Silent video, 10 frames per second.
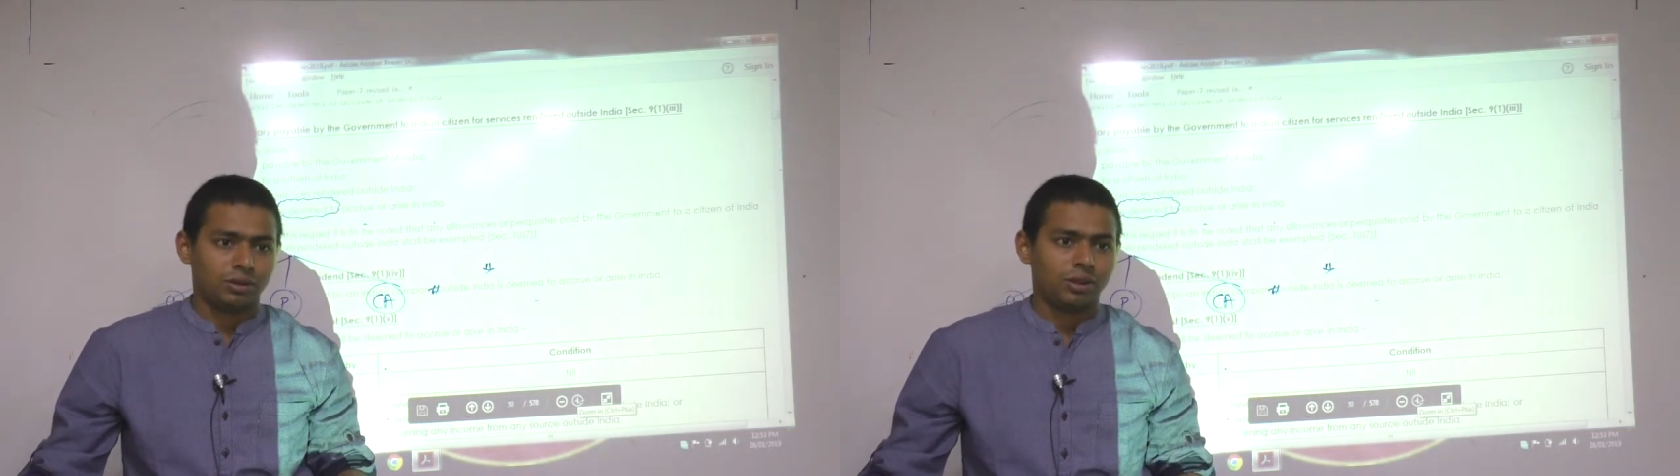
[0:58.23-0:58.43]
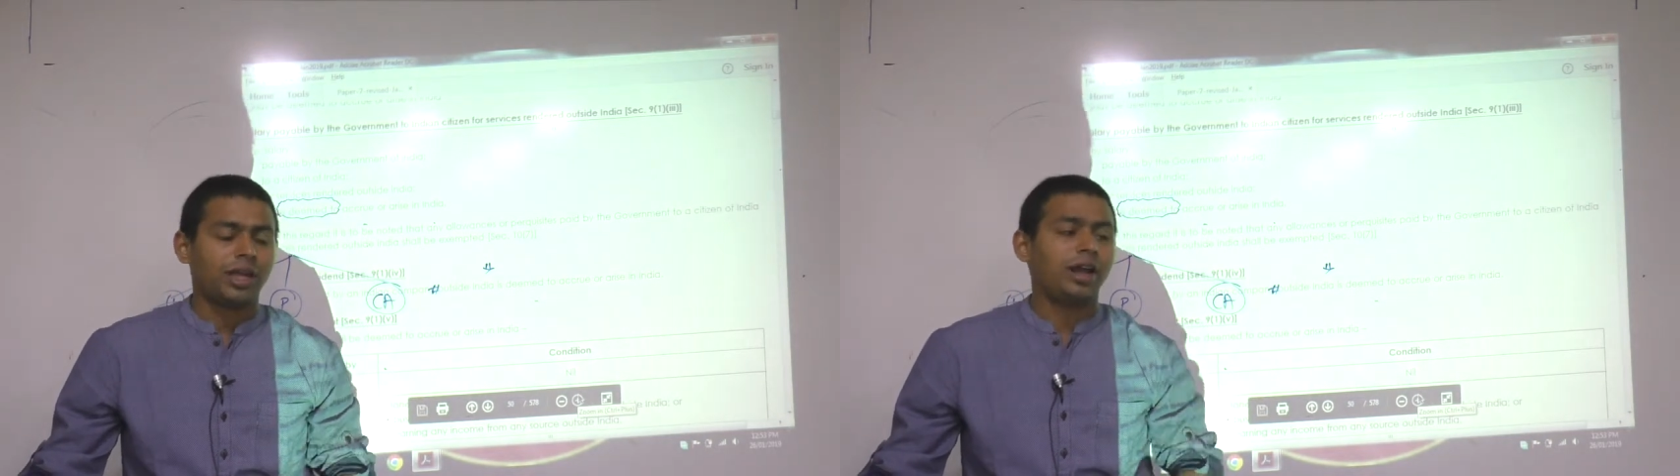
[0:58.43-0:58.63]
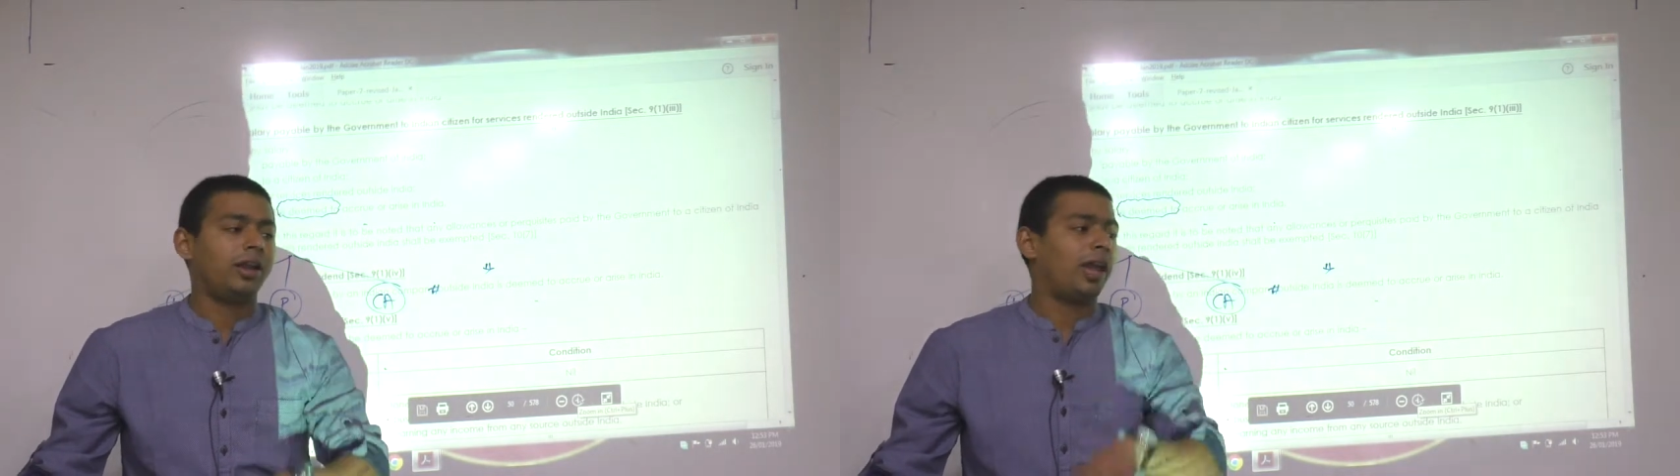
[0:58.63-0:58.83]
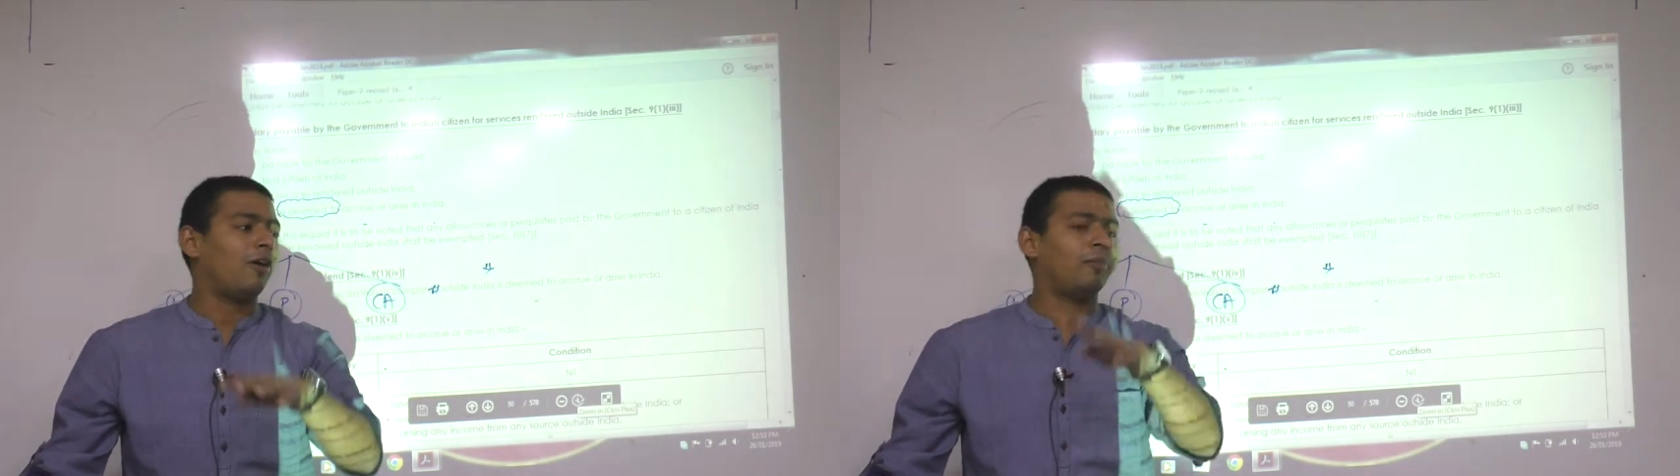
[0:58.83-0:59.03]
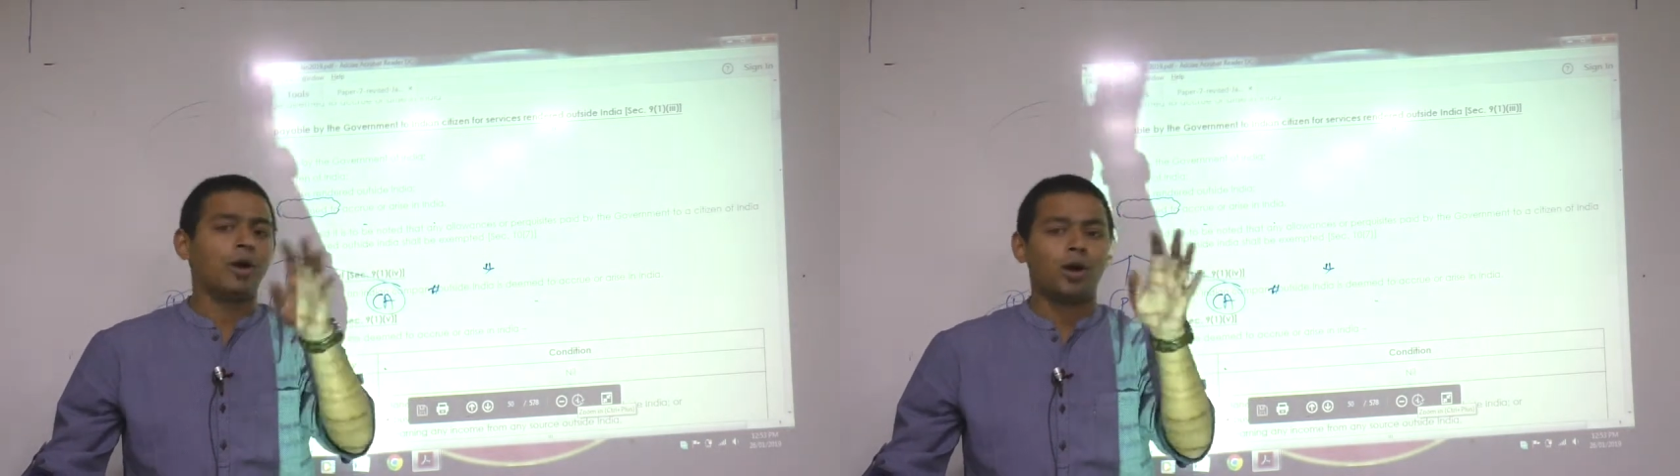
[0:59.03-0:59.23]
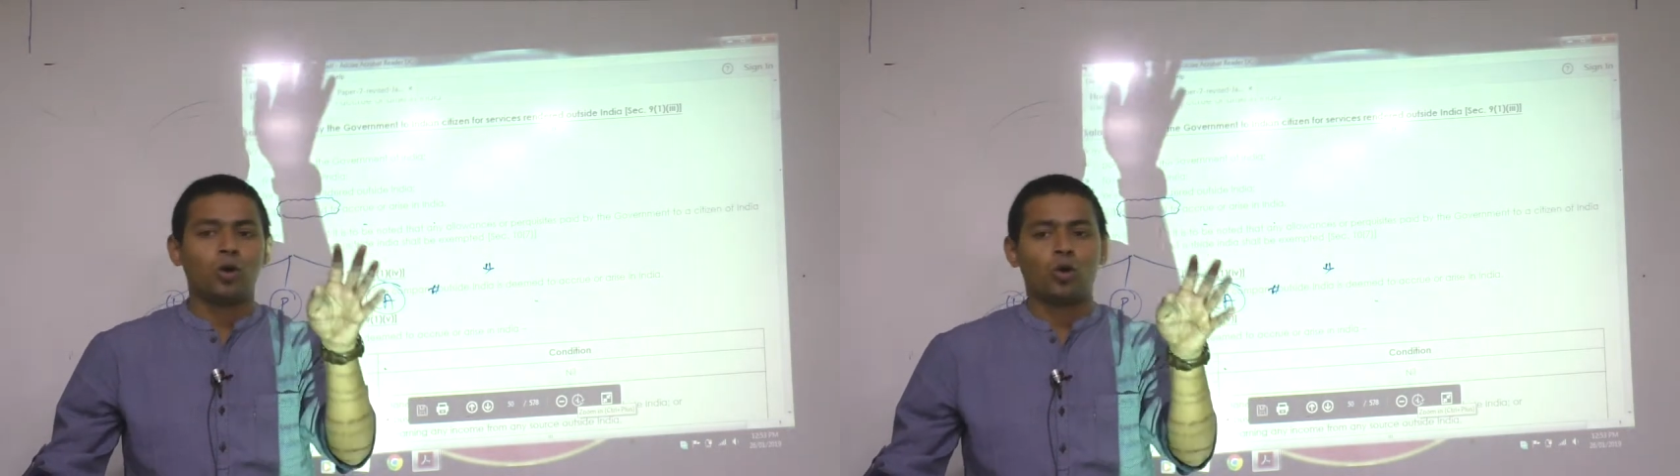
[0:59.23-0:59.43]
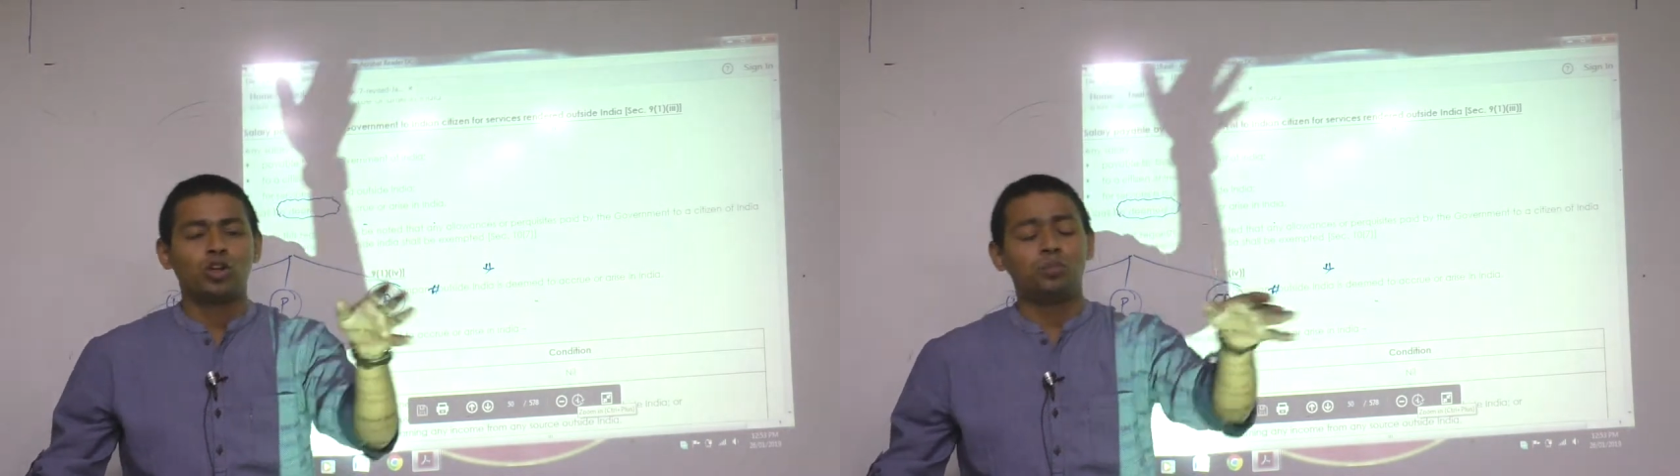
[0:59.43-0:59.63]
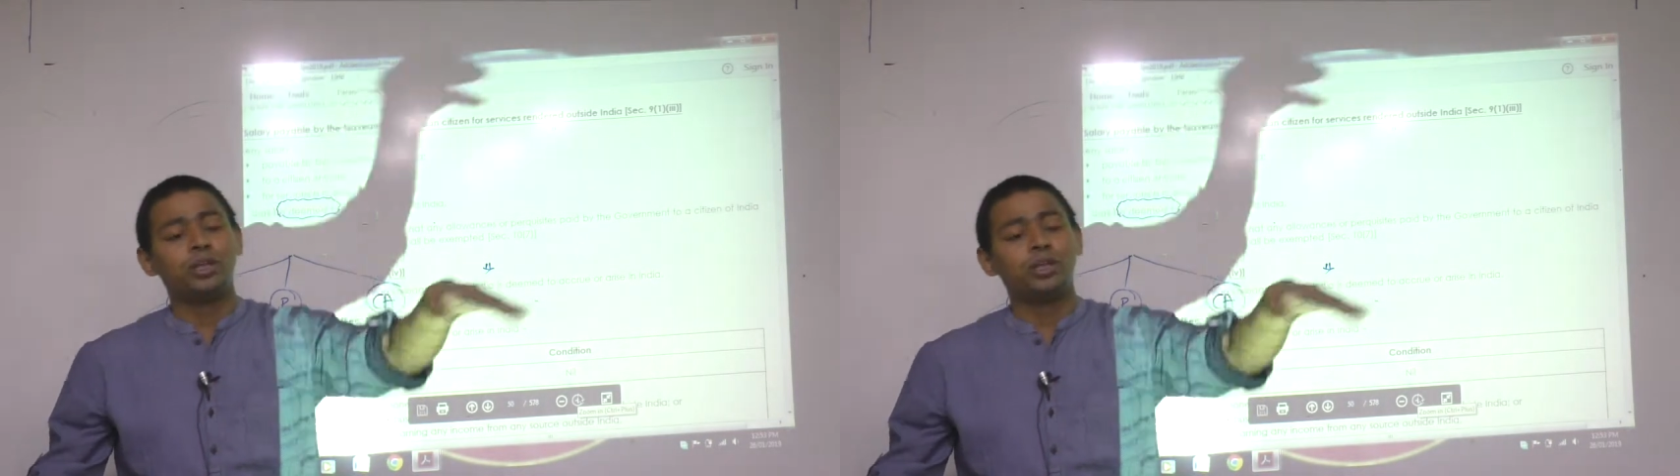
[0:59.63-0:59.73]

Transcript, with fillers: They get, they have bungalows,